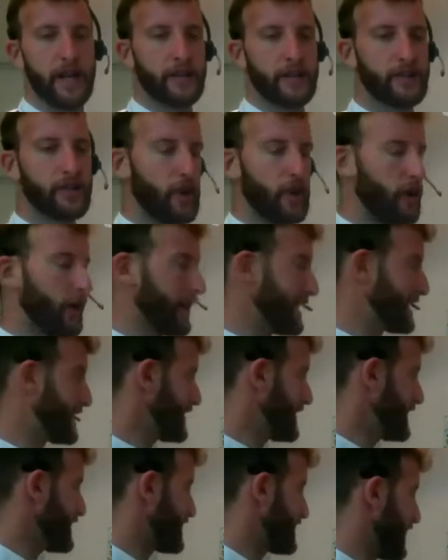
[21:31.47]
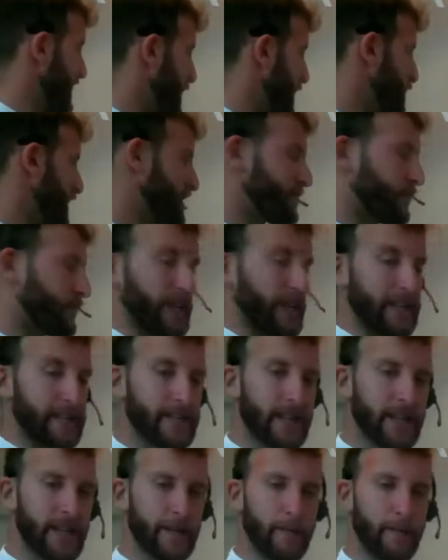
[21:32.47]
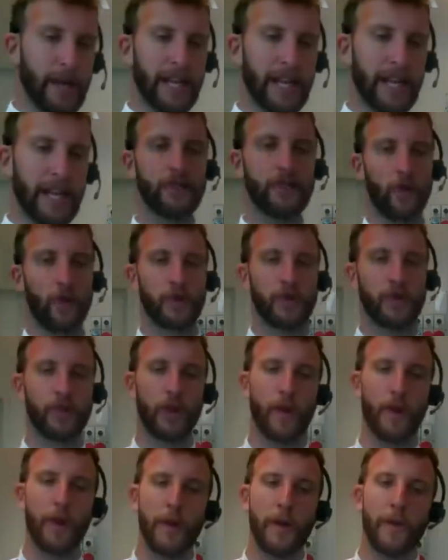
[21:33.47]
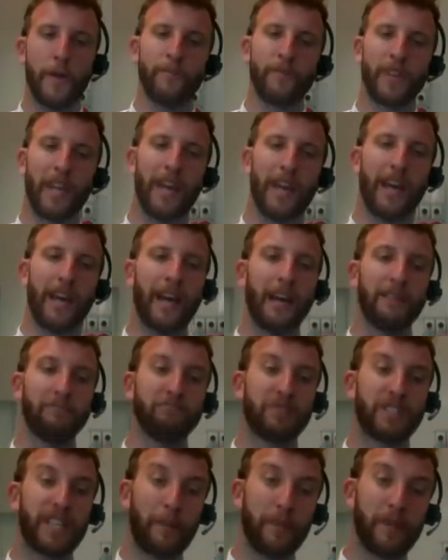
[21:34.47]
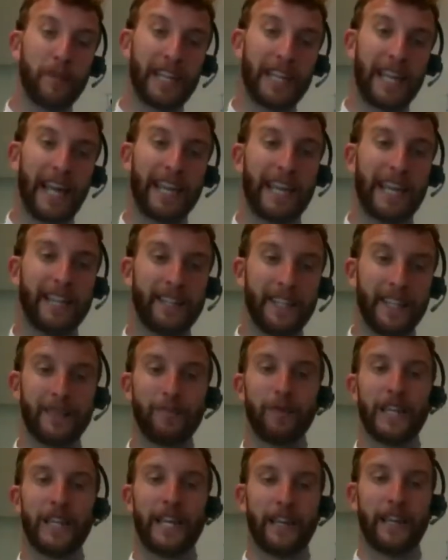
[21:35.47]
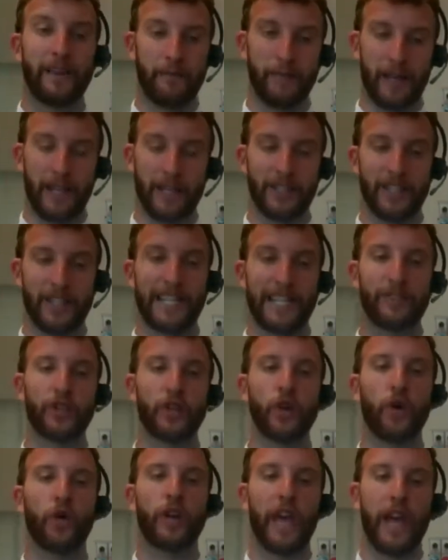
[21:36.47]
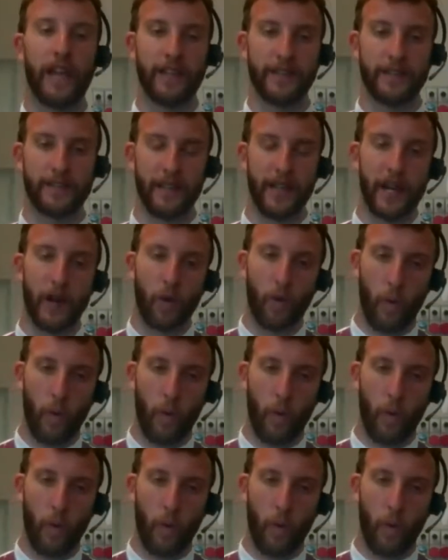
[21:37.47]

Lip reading: So it is a batch freezer, but it is also something like a display, a gelato showcase.